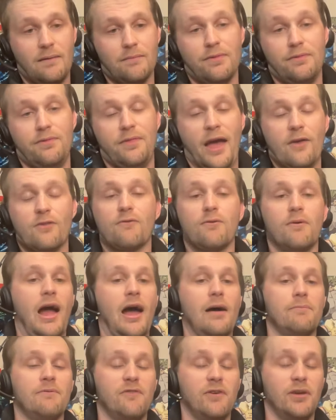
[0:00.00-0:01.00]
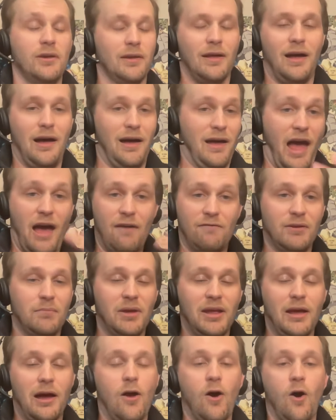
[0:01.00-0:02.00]
thanks for having me, uh, having
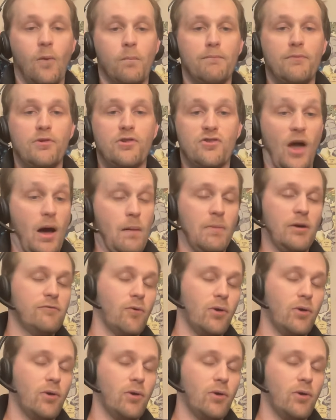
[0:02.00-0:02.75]
me. I hope some